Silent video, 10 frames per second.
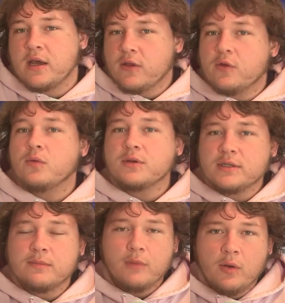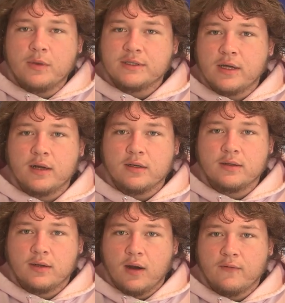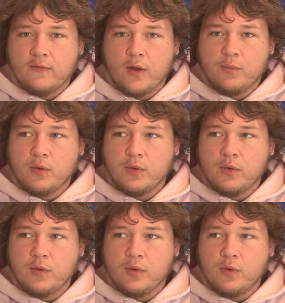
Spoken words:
There were some moments on film